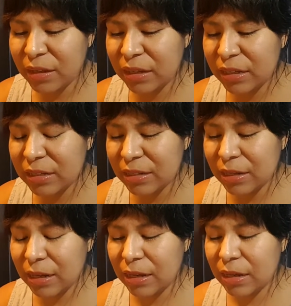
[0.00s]
And
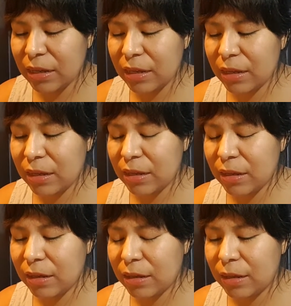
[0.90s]

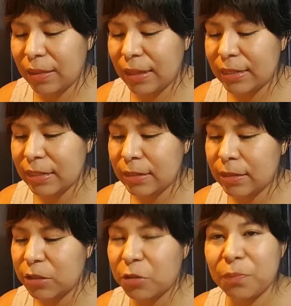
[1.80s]
they did
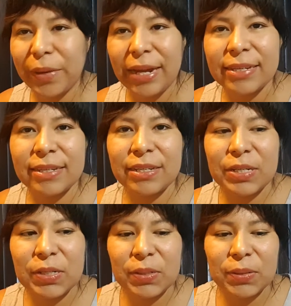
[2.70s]
their best
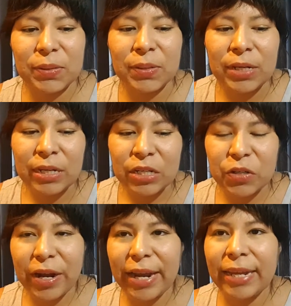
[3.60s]
to
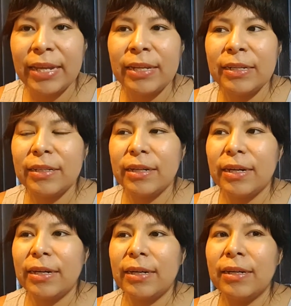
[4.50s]
try and
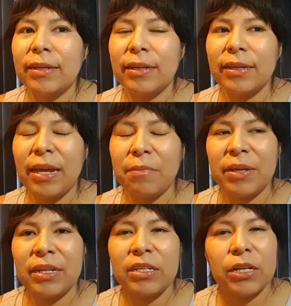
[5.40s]
uh, get
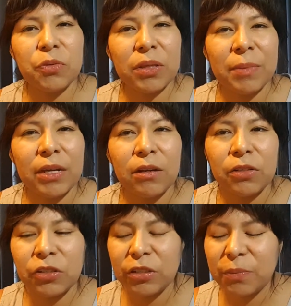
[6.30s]
me in touch with my
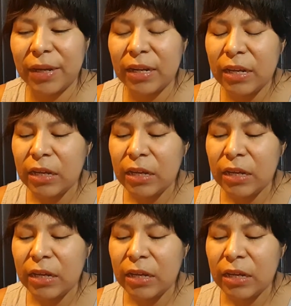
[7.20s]
culture. But